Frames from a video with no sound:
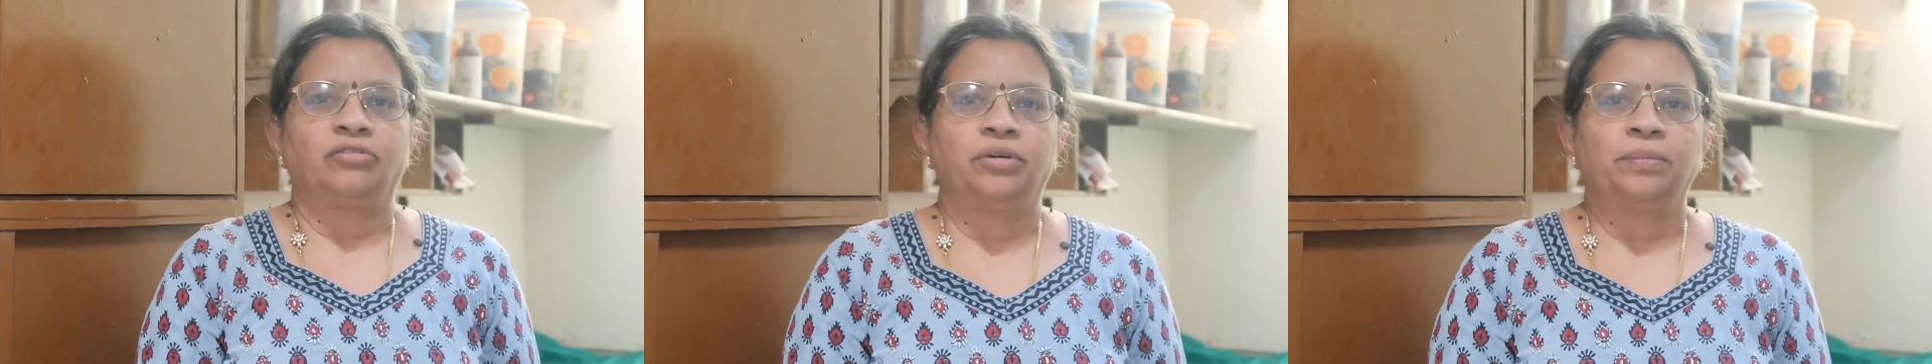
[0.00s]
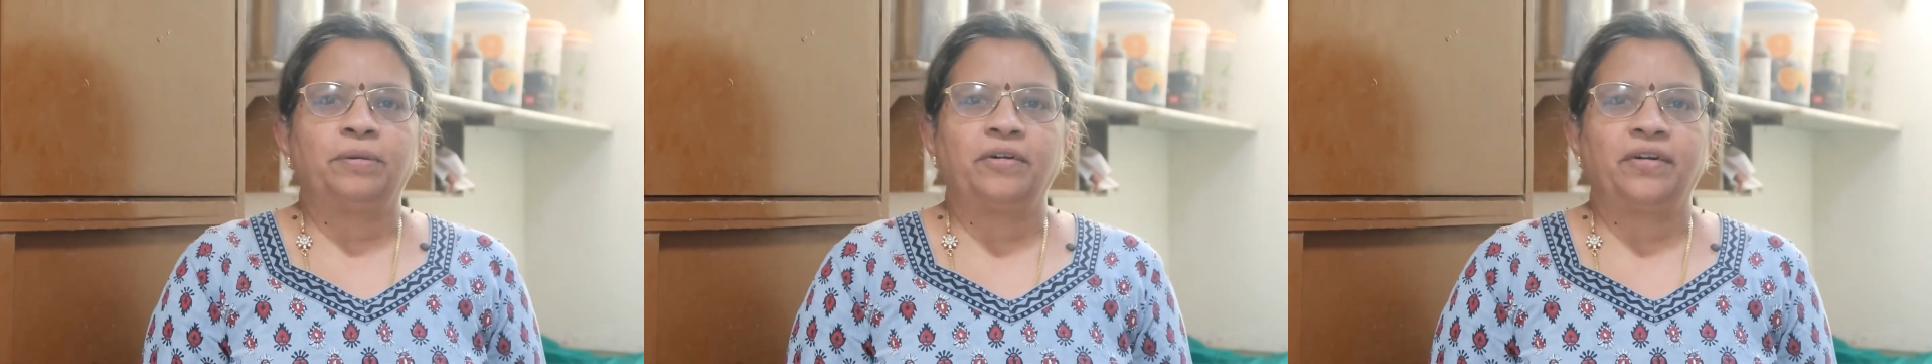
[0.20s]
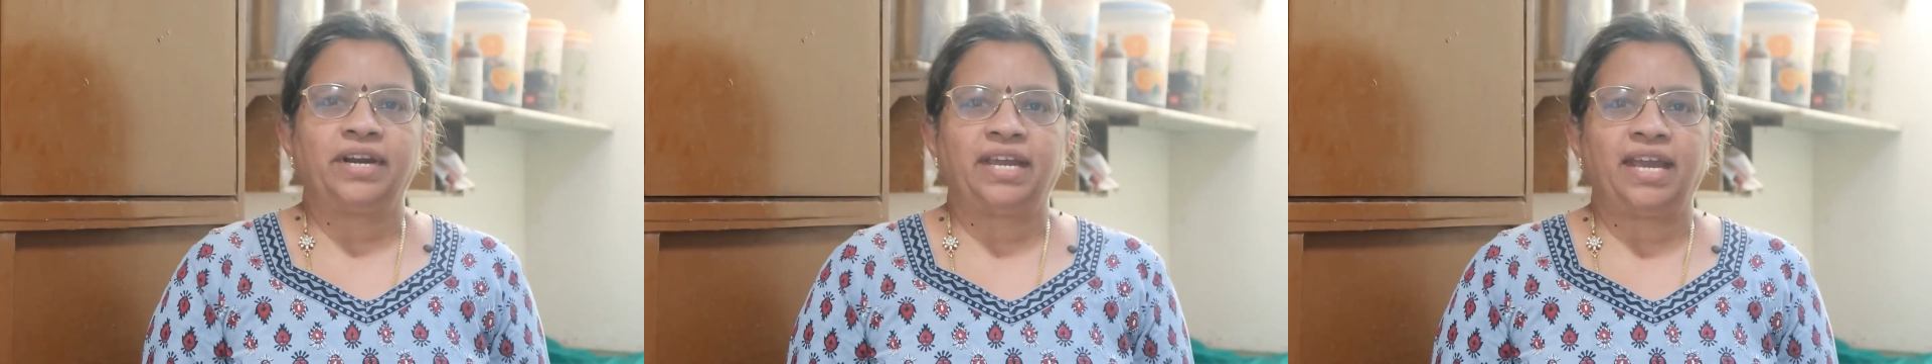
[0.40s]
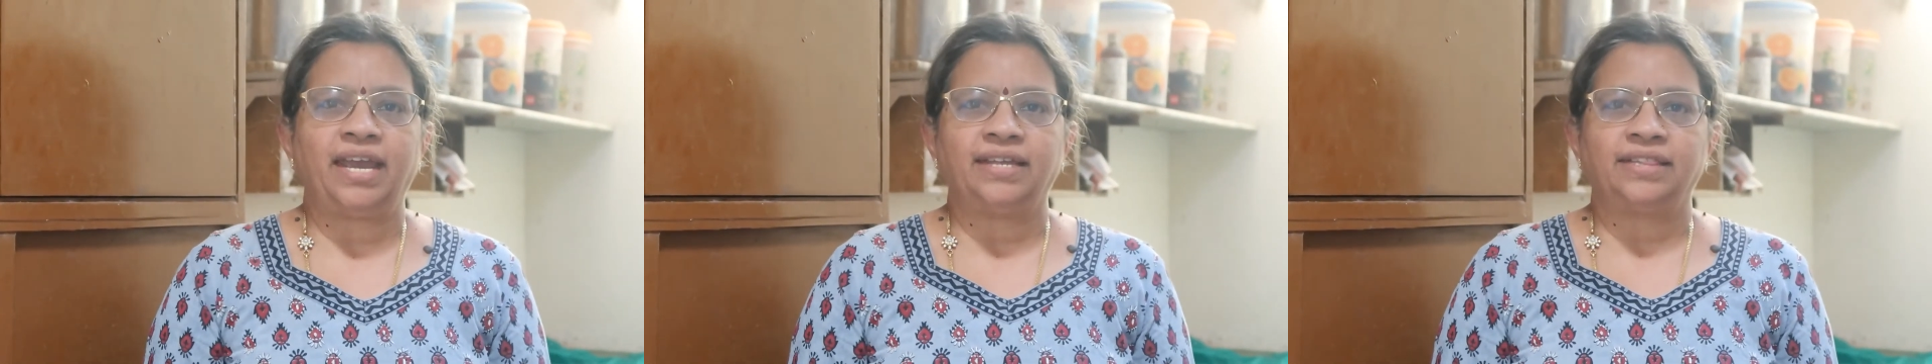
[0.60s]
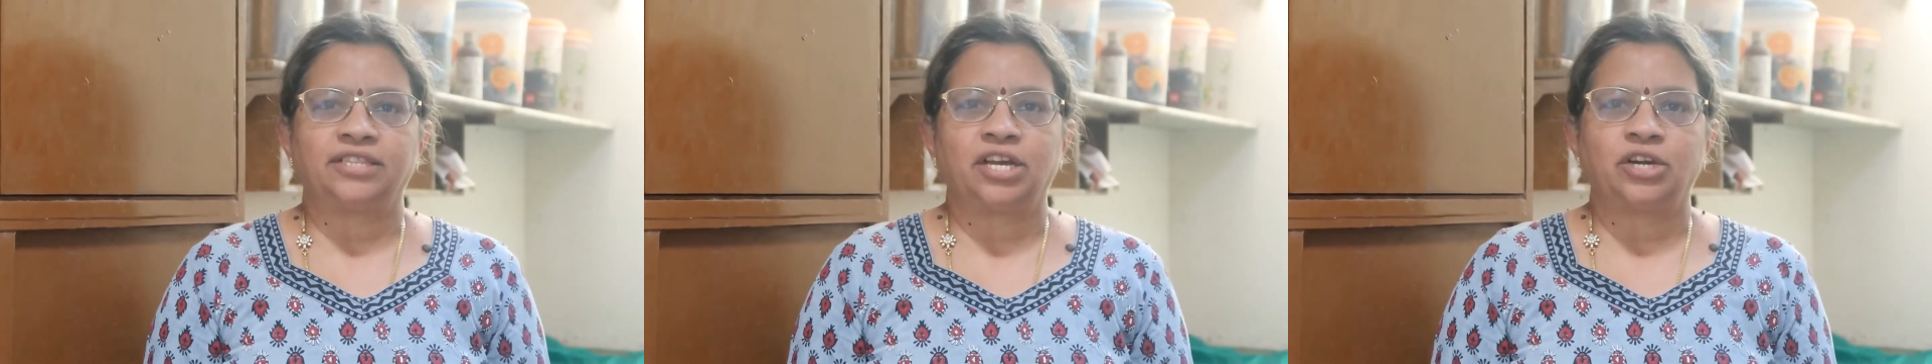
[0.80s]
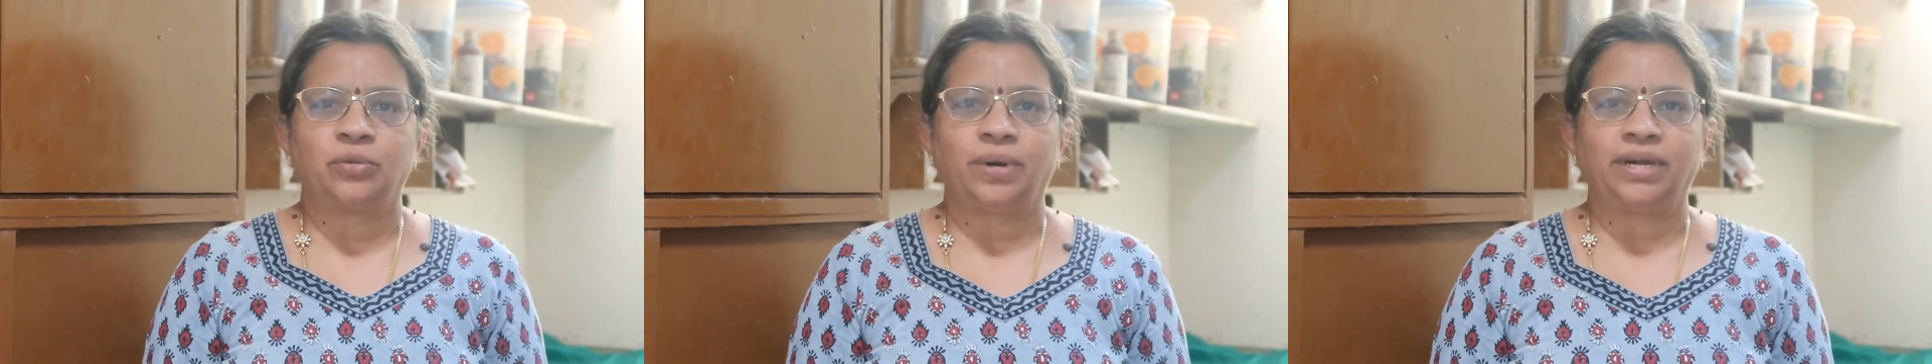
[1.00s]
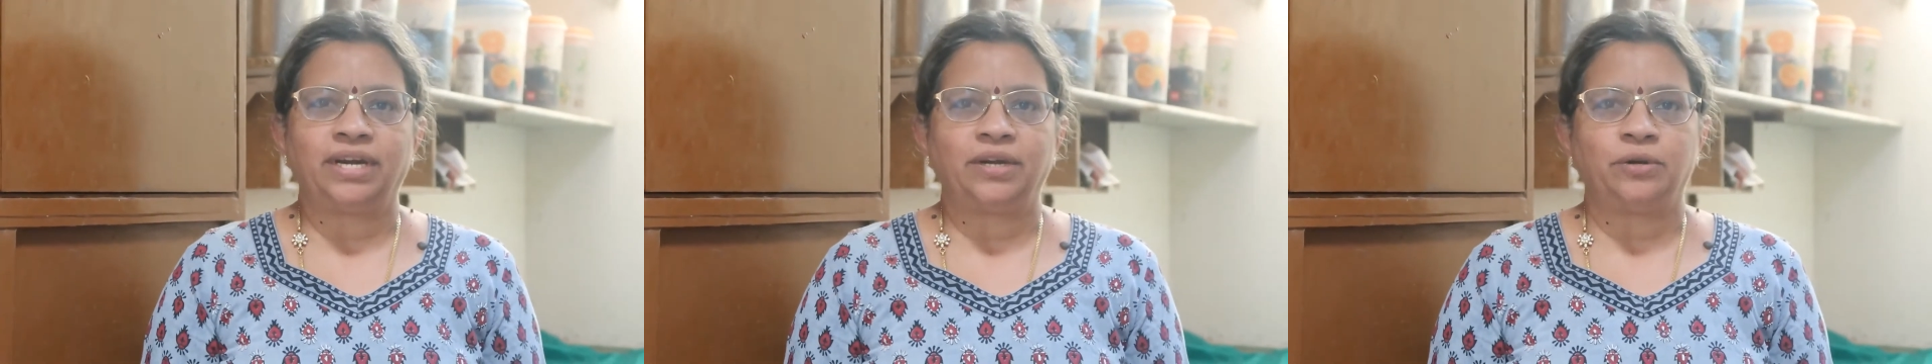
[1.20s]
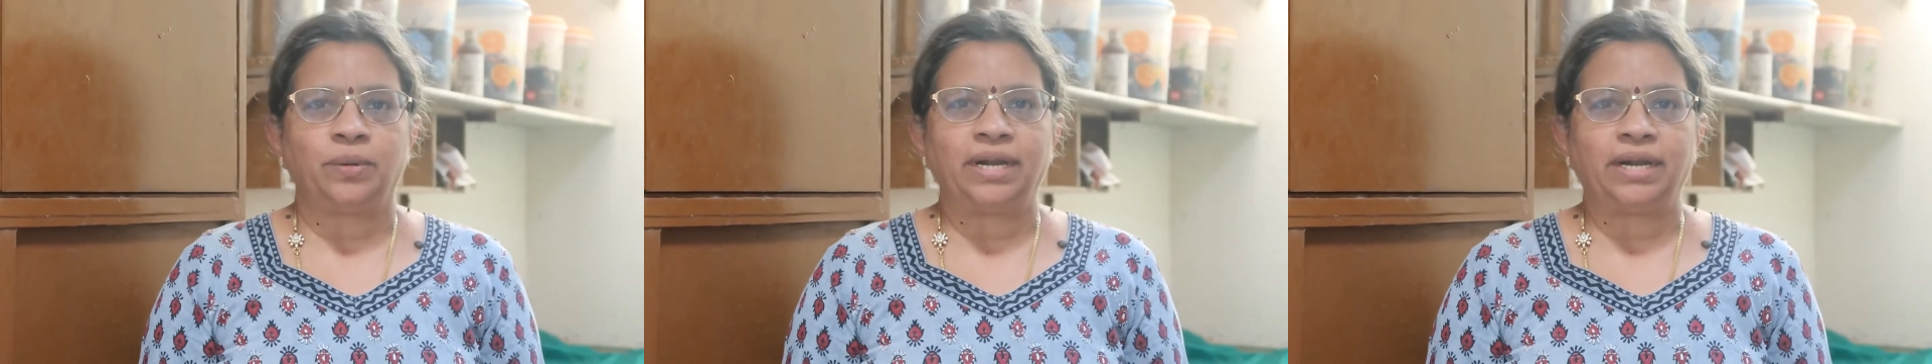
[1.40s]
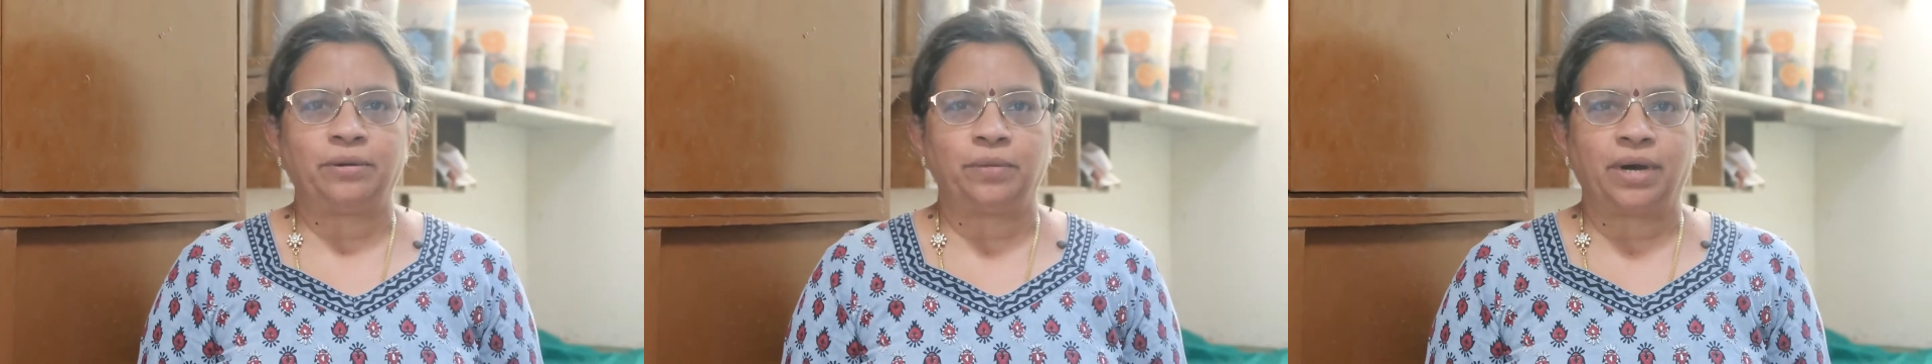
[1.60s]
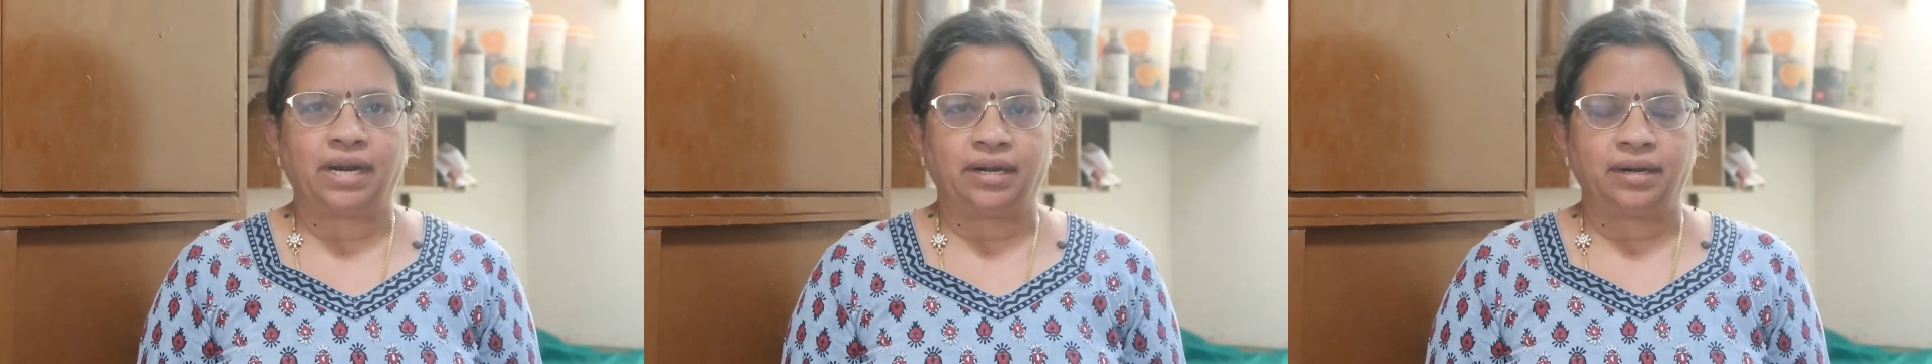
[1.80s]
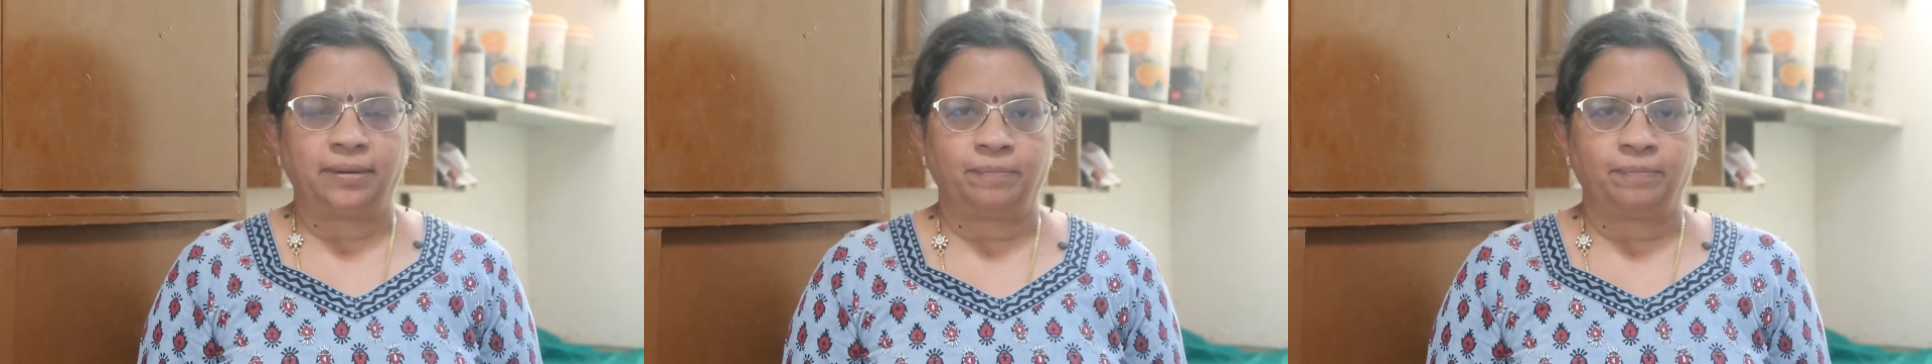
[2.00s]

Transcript: February 8th, 2021,